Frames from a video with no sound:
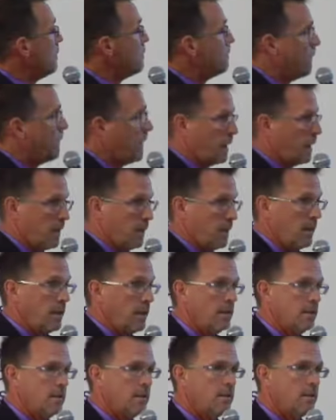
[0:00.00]
Finally,
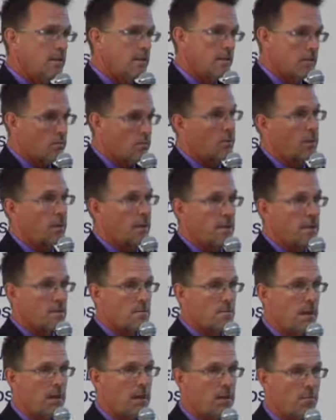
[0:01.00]
this really
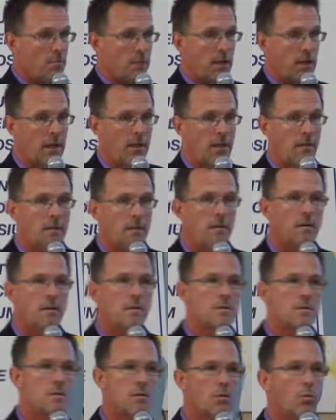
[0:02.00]
is about the money.
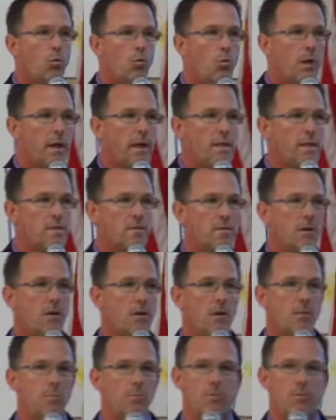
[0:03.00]
So we
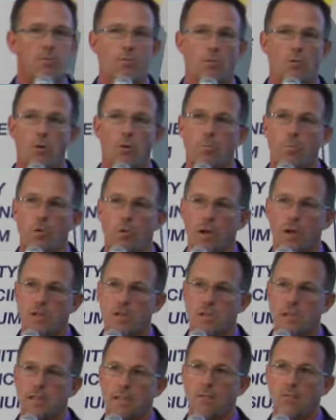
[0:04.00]
started before our
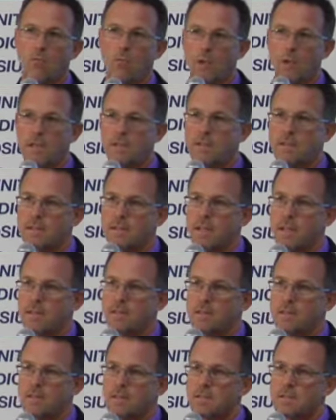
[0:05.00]
project, and we
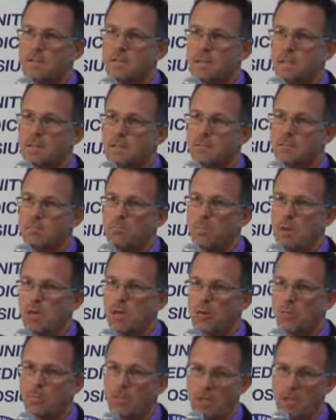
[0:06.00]
sent 6
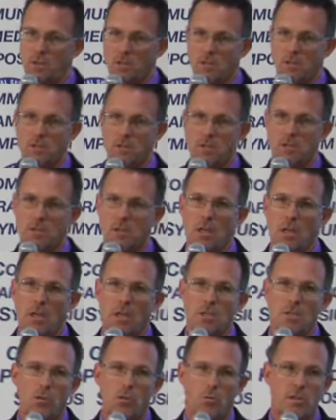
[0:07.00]
model patients
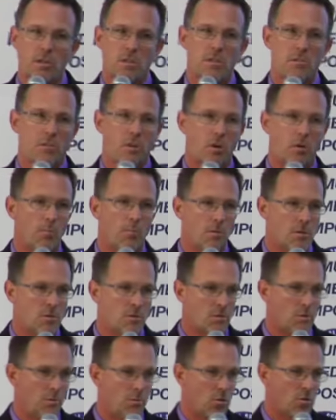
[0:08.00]
to each of our
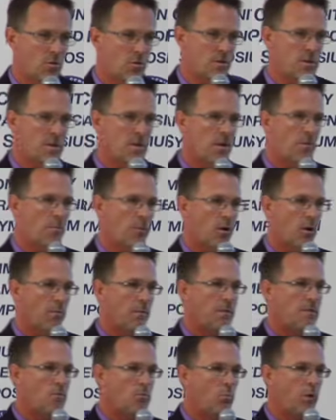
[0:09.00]
emergency
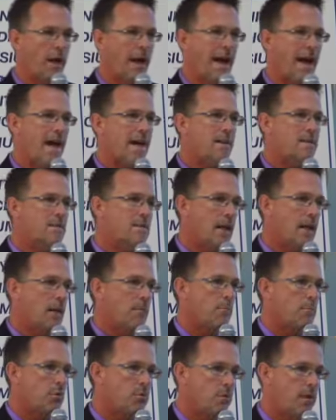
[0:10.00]
departments, and we asked
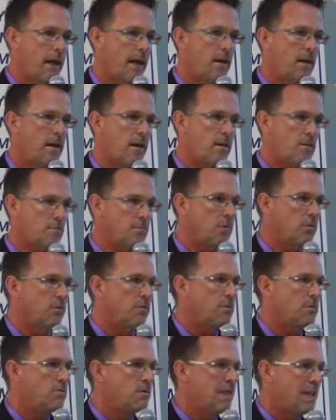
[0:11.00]
that hospital
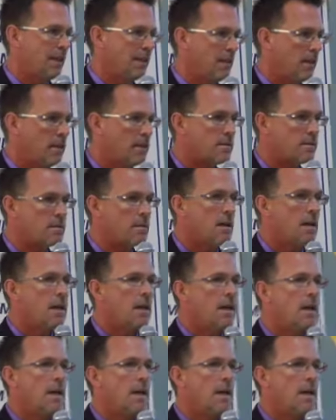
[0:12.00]
to tell us